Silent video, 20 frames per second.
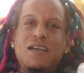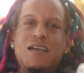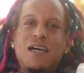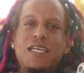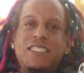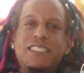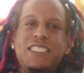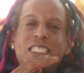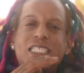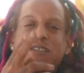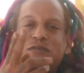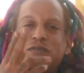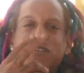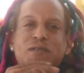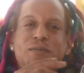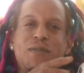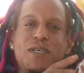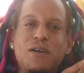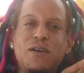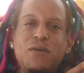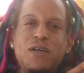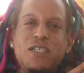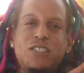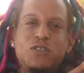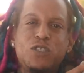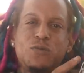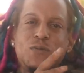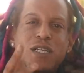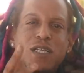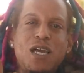a TV me I watch
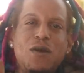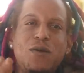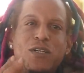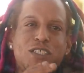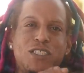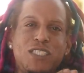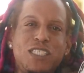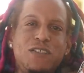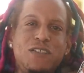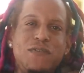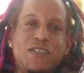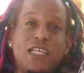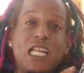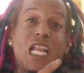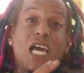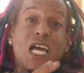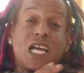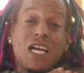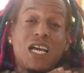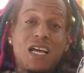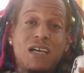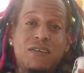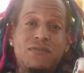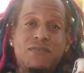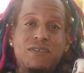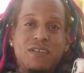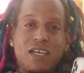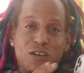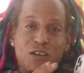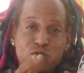it. When I watch TV, lock
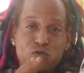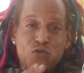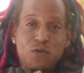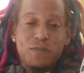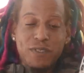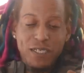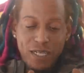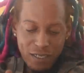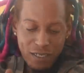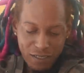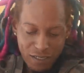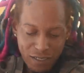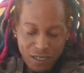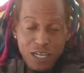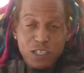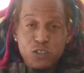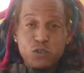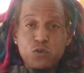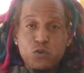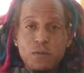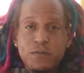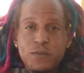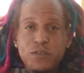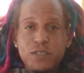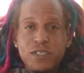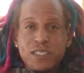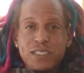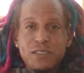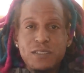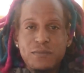up. I hold me there, I do what I do.
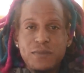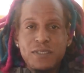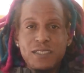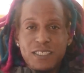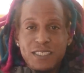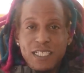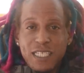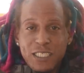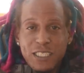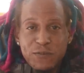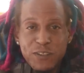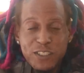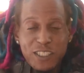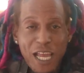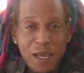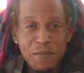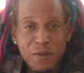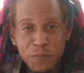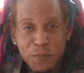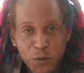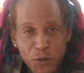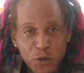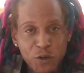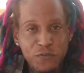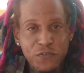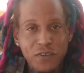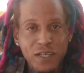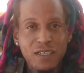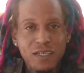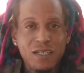You see me? It's not every time it's
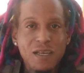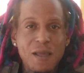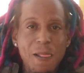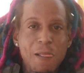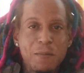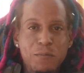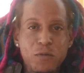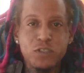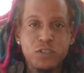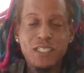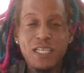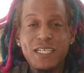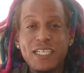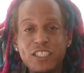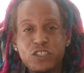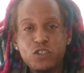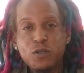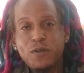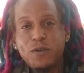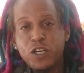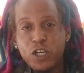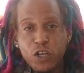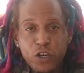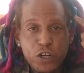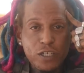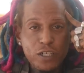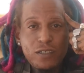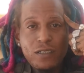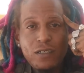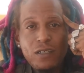perfect, but I do some
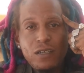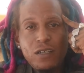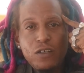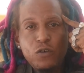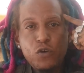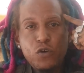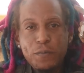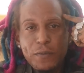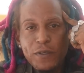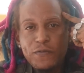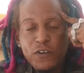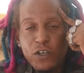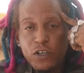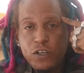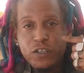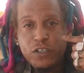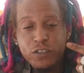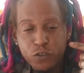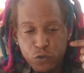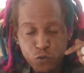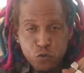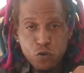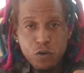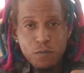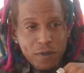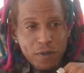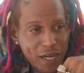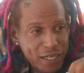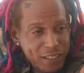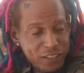learn where me for learn.
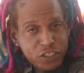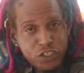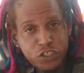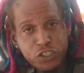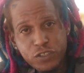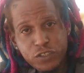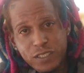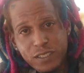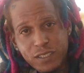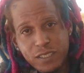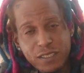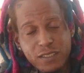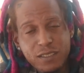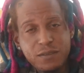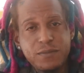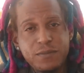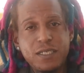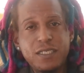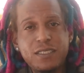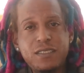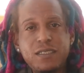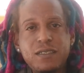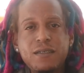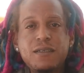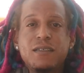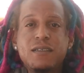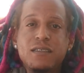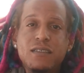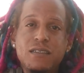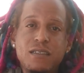Home and street. You see me and say,
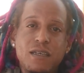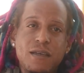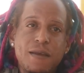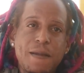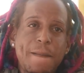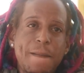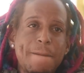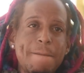yeah.